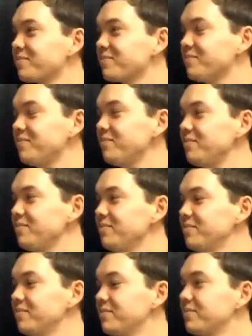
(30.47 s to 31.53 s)

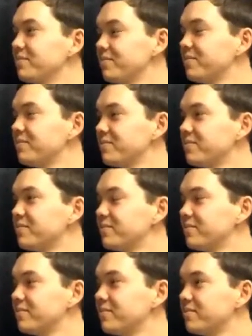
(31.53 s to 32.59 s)

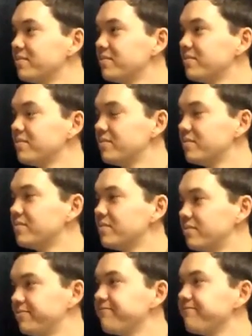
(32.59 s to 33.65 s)

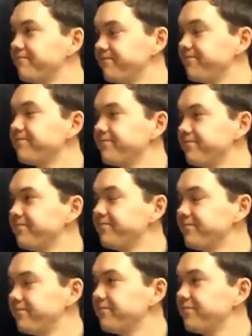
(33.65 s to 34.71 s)

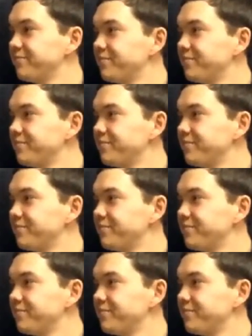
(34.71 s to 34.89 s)
(silent)